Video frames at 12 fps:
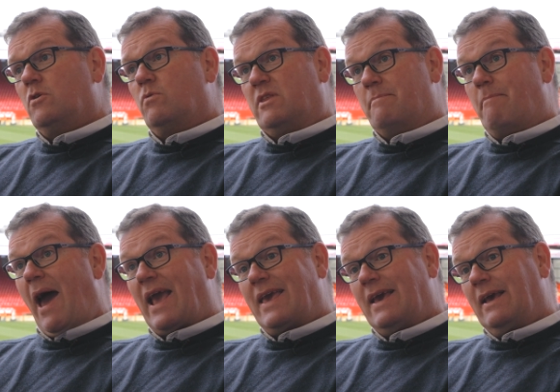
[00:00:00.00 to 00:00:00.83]
with the
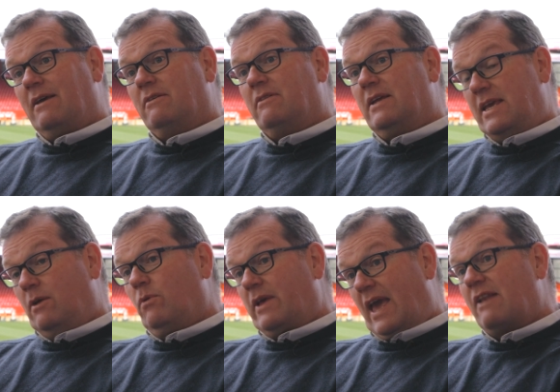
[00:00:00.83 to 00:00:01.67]
backing that
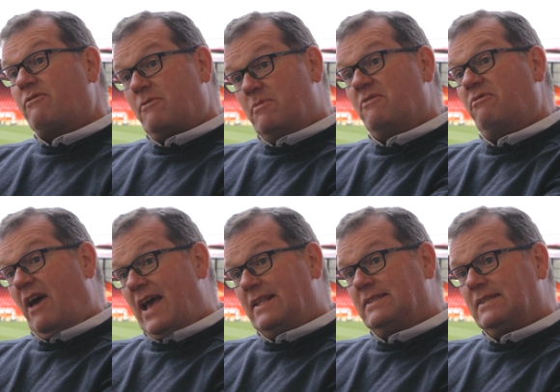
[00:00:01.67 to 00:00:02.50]
he will get from the
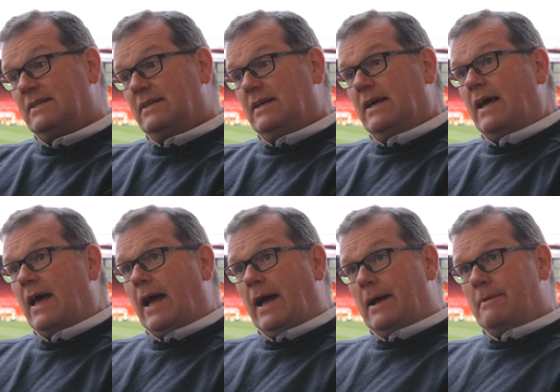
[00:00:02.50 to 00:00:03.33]
fans,
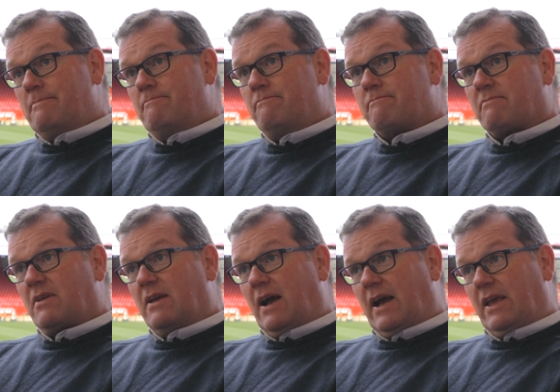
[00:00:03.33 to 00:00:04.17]
um,
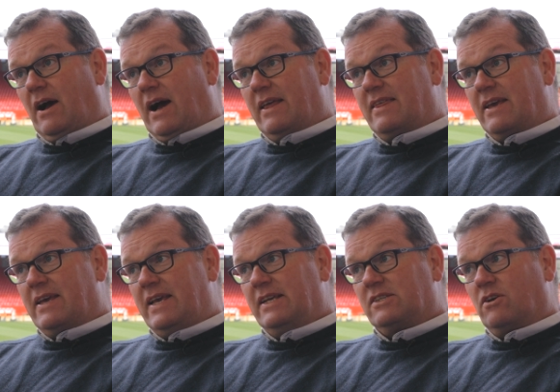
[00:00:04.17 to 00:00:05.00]
I, you know, I think
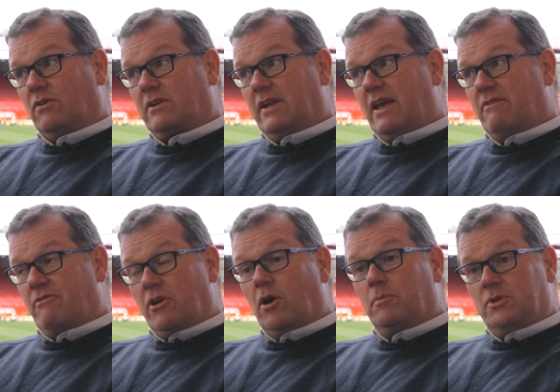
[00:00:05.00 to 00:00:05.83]
he's got
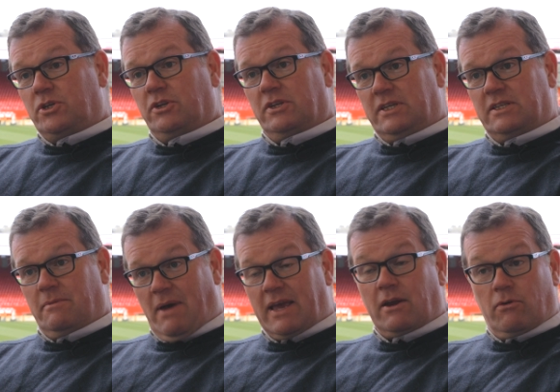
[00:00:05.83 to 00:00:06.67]
every opportunity to make